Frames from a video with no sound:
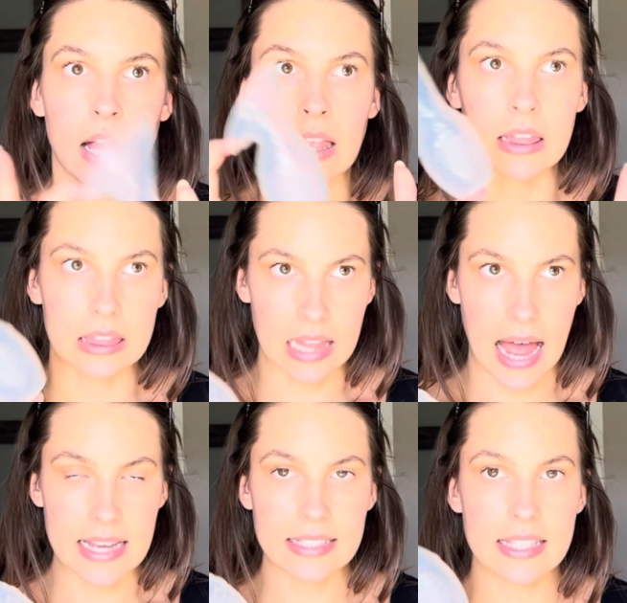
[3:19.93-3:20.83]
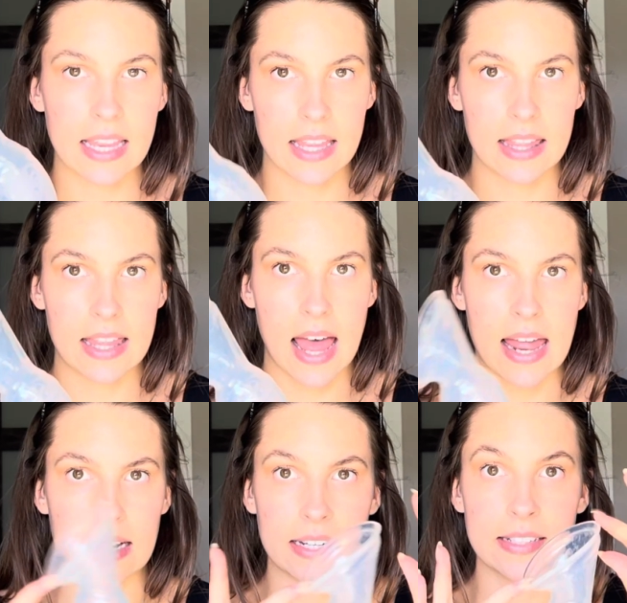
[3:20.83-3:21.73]
less
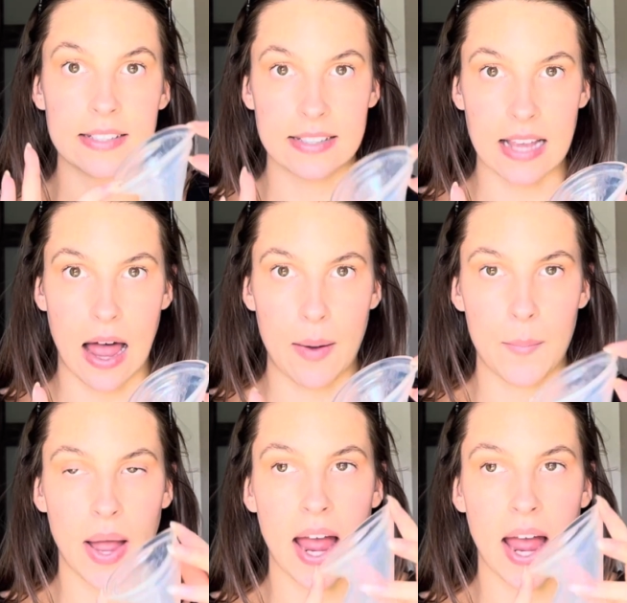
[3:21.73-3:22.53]
than some.